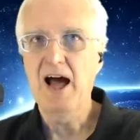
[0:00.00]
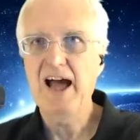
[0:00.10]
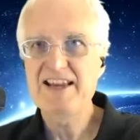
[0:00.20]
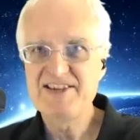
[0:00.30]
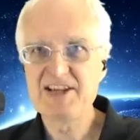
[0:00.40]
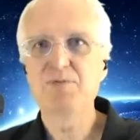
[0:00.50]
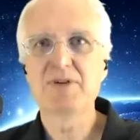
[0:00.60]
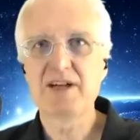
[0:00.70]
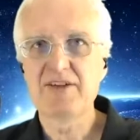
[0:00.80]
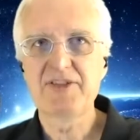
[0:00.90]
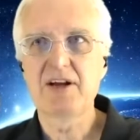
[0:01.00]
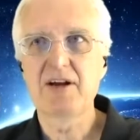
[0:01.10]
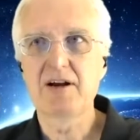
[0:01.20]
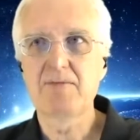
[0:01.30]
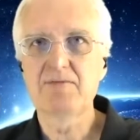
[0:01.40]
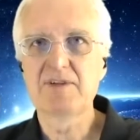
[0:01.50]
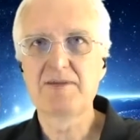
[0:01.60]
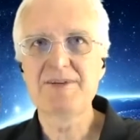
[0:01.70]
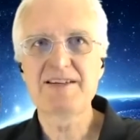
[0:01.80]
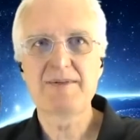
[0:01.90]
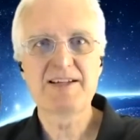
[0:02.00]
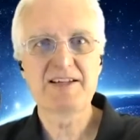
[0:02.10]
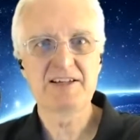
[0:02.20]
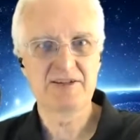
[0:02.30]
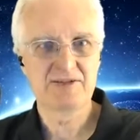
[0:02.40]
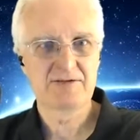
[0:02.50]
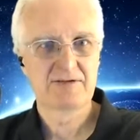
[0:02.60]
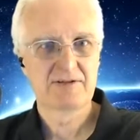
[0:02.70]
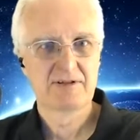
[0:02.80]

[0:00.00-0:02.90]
I did put out there, give me some ideas.